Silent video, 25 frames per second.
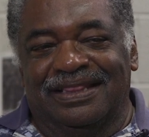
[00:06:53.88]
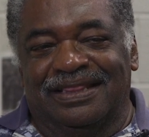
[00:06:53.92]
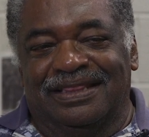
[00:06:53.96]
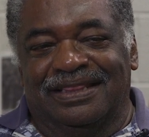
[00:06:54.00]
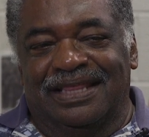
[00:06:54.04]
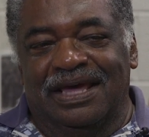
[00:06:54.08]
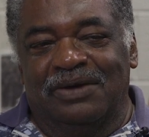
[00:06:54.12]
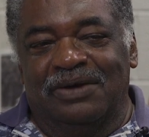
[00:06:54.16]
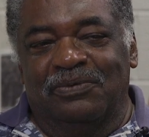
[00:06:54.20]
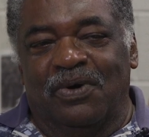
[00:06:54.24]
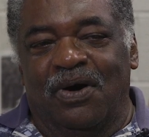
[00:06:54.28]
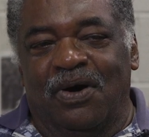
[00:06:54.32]

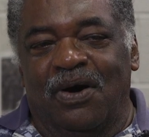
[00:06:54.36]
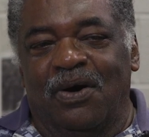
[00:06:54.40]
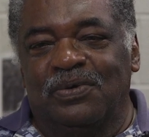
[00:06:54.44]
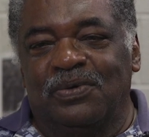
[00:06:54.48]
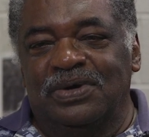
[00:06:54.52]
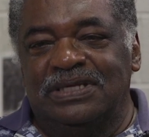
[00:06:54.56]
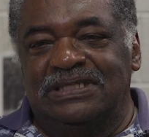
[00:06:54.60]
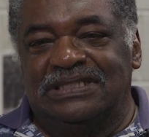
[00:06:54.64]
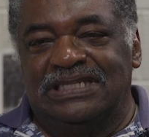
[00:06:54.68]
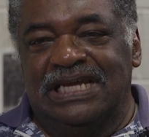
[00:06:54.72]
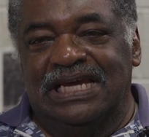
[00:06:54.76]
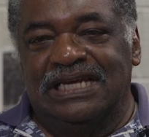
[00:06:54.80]
they were
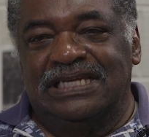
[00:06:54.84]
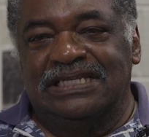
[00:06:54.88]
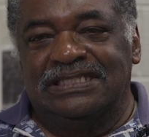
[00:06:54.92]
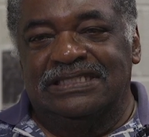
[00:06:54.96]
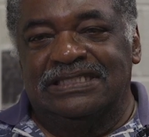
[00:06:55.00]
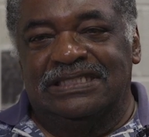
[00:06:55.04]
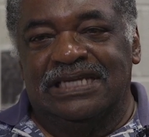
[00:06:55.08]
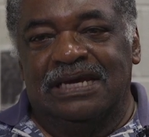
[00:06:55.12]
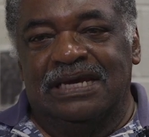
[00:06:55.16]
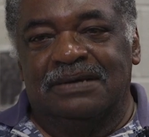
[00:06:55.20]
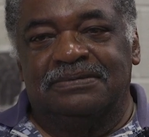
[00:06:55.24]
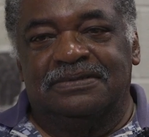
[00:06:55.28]
always taking
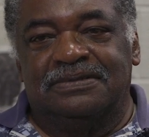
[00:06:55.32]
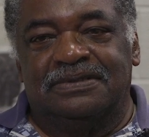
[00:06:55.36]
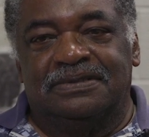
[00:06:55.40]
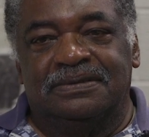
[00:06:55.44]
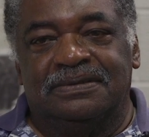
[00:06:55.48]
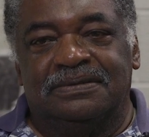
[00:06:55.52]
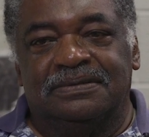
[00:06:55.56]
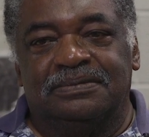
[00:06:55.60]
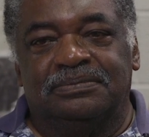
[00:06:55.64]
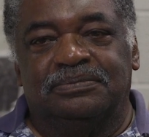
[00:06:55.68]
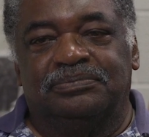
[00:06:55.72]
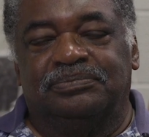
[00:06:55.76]
steps
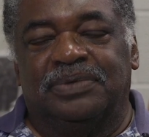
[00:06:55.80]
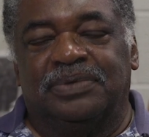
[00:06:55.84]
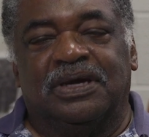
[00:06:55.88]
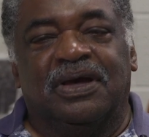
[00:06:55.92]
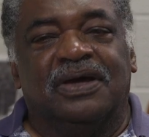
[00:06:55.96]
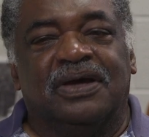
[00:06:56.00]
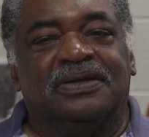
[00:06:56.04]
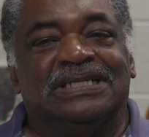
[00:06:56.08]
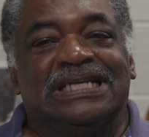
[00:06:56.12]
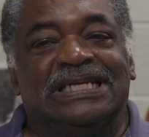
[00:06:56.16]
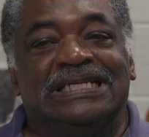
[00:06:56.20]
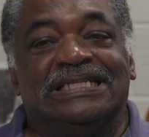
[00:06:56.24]

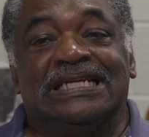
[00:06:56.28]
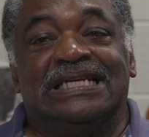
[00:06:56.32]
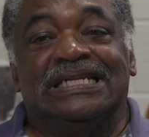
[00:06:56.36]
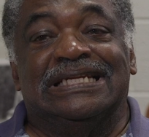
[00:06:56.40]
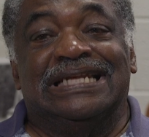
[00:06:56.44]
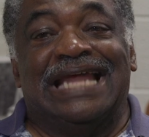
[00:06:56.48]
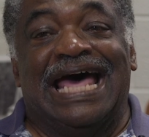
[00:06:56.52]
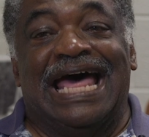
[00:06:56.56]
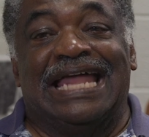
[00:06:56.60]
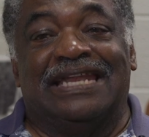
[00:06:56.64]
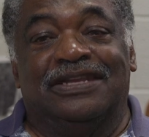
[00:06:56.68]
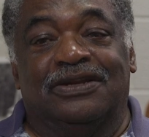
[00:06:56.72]
because they did
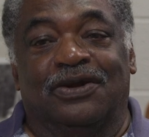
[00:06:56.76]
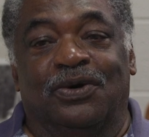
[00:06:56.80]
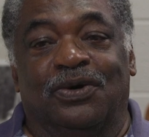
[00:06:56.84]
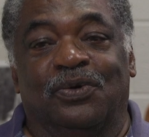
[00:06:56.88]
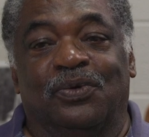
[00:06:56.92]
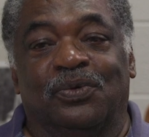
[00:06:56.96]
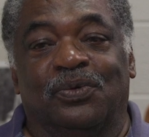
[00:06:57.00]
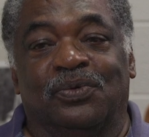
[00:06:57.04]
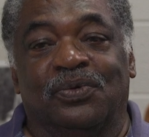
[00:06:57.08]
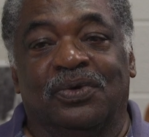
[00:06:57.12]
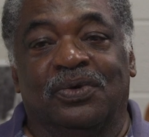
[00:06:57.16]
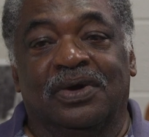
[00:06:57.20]
not
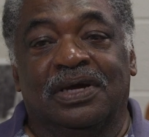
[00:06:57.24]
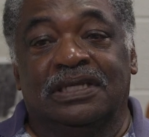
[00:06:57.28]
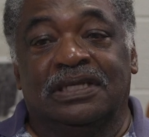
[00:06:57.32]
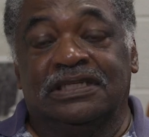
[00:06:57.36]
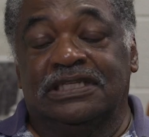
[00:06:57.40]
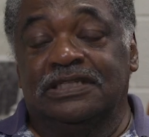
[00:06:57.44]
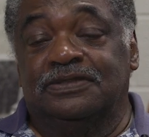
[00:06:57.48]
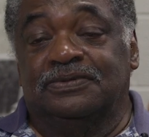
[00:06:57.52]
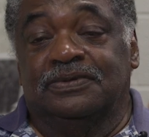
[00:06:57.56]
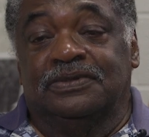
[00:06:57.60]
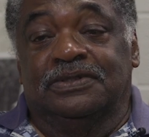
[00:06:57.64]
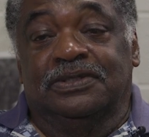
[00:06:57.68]
know.
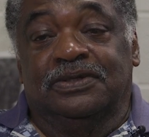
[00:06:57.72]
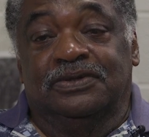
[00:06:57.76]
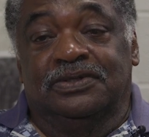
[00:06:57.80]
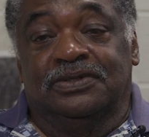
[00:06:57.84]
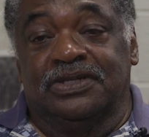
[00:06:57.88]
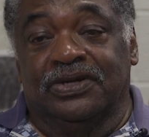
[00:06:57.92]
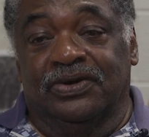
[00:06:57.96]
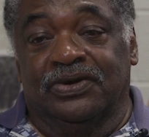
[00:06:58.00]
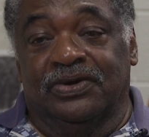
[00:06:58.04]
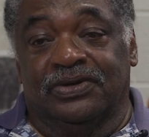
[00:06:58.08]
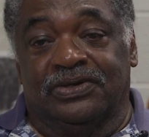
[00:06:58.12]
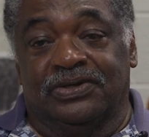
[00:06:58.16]
This was new
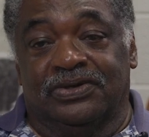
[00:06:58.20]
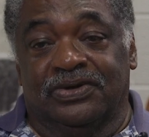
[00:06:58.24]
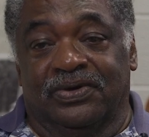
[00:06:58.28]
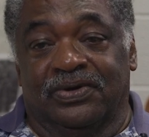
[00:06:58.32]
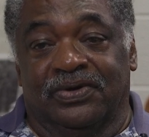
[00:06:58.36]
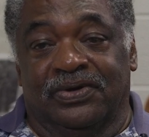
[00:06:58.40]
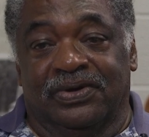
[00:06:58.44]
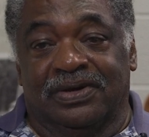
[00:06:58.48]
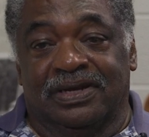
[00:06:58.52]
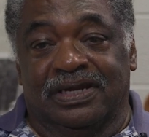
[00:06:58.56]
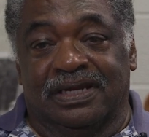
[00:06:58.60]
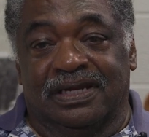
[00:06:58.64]

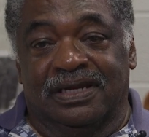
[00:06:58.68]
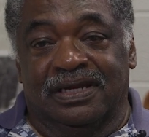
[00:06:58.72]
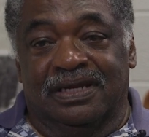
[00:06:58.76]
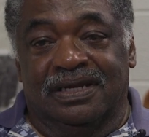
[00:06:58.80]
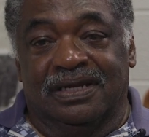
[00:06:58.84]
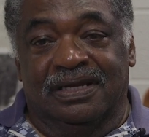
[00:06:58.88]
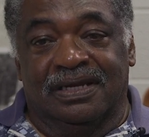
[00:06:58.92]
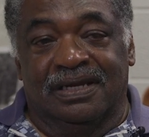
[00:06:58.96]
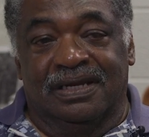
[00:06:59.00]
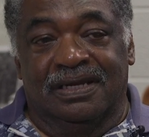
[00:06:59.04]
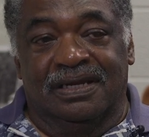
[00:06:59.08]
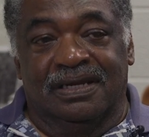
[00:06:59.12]
territory.
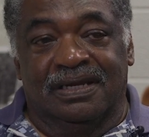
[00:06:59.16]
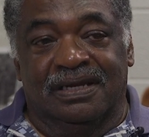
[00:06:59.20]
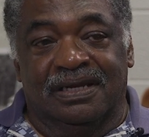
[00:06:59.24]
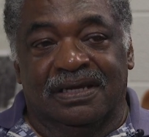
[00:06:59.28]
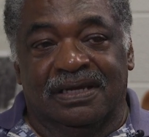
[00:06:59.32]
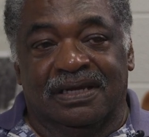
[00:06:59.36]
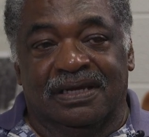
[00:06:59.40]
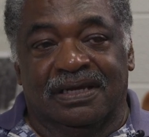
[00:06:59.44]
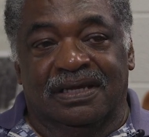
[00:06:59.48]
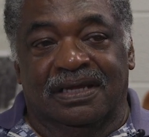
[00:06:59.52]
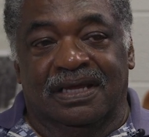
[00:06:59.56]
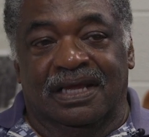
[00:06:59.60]

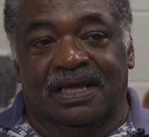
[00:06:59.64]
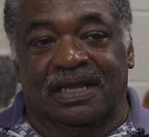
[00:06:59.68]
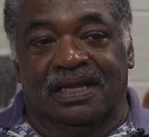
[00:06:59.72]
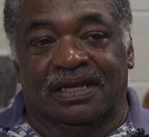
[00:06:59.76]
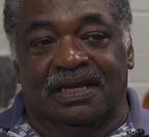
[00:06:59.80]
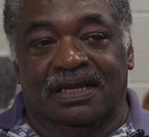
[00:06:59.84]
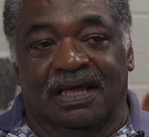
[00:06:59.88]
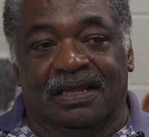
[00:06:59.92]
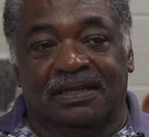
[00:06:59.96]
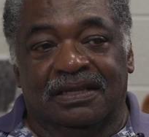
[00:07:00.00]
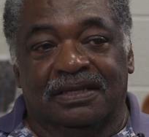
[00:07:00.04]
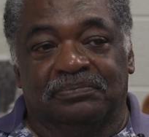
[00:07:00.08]

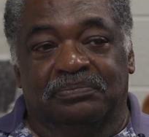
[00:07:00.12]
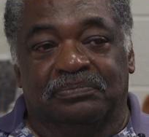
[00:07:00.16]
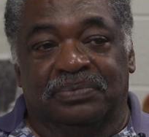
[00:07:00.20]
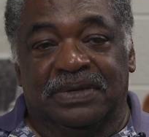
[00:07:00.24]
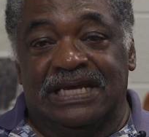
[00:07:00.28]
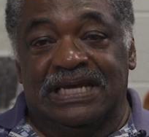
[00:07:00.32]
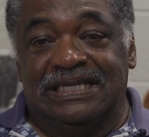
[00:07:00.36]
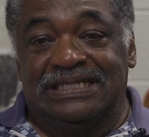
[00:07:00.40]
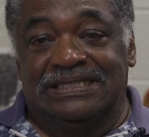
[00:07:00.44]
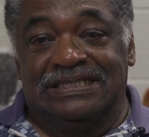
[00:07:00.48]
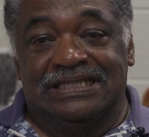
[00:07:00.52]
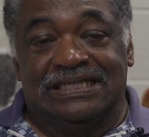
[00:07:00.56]
And other
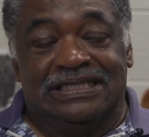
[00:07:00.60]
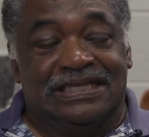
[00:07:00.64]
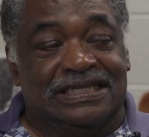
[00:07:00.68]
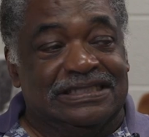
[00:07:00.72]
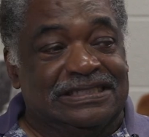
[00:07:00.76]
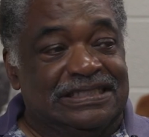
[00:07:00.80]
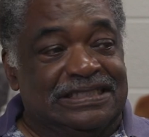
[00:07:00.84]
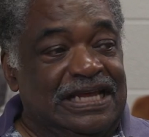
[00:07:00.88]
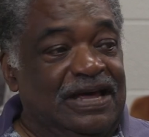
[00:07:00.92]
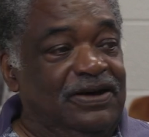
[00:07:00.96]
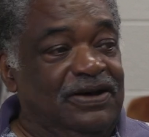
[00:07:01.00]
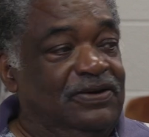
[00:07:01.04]
places in the
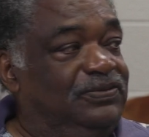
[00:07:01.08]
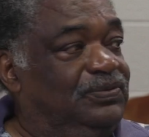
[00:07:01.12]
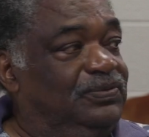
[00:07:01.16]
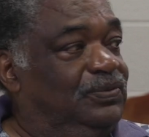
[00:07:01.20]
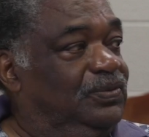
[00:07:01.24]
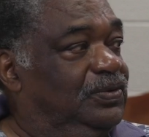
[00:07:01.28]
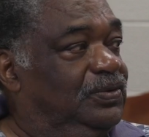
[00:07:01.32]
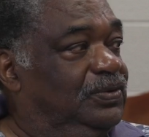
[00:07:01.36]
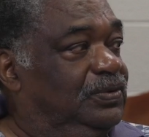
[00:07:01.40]
South